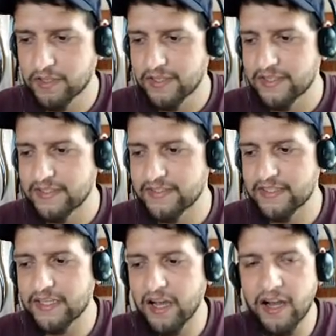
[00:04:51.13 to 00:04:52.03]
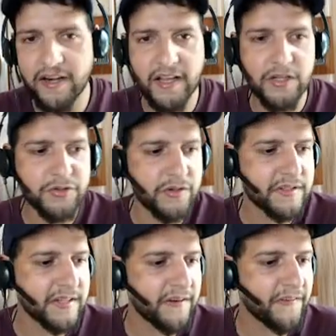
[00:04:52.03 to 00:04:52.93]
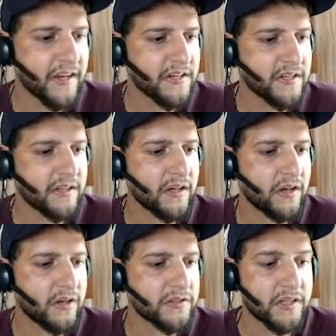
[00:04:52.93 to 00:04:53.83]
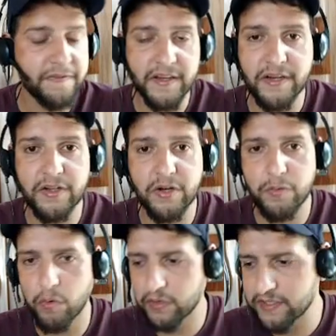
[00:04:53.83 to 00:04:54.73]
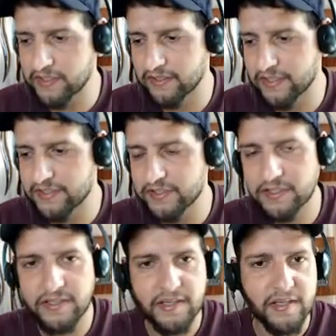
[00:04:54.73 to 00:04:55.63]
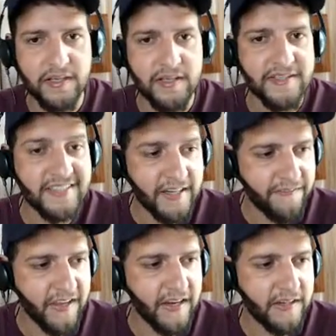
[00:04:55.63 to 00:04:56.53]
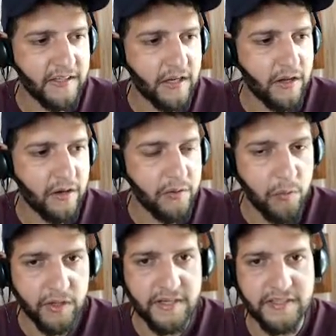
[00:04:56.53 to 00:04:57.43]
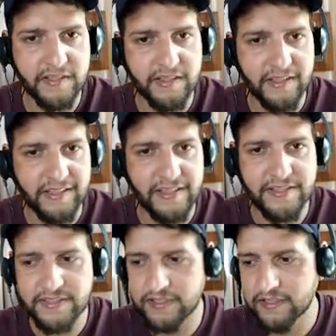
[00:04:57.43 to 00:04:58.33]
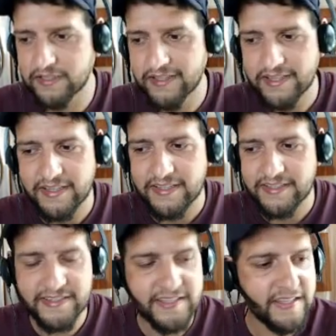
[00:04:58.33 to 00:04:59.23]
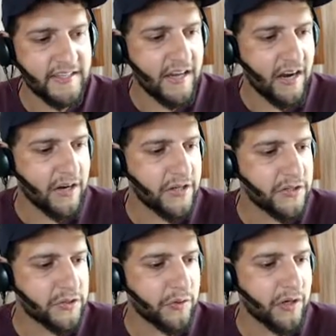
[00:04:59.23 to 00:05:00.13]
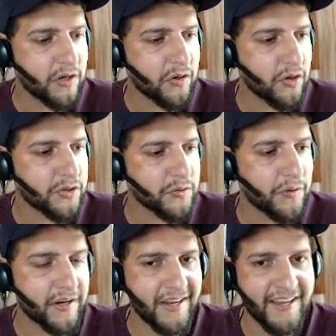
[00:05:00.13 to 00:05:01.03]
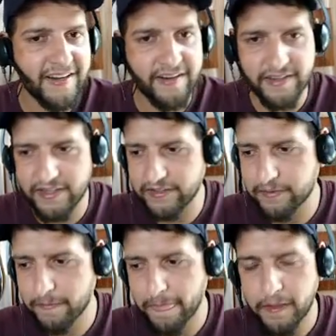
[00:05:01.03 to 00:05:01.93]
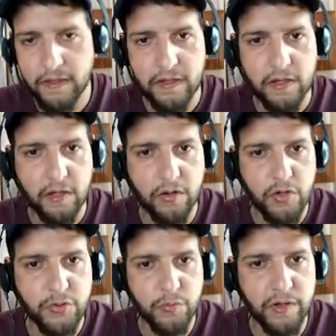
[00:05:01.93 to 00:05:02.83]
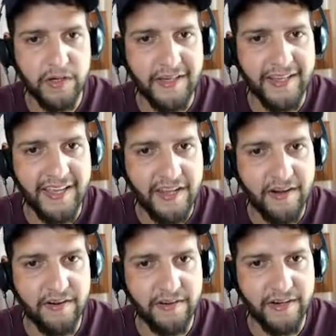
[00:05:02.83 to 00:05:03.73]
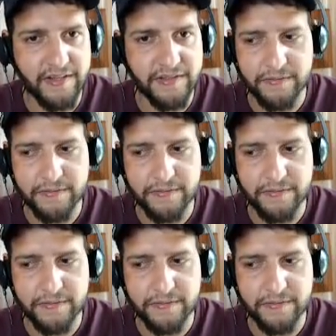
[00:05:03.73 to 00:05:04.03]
CRL is your certificate revocation list. Certificate revocation list. CER is your crossover error rate. Crossover error rate.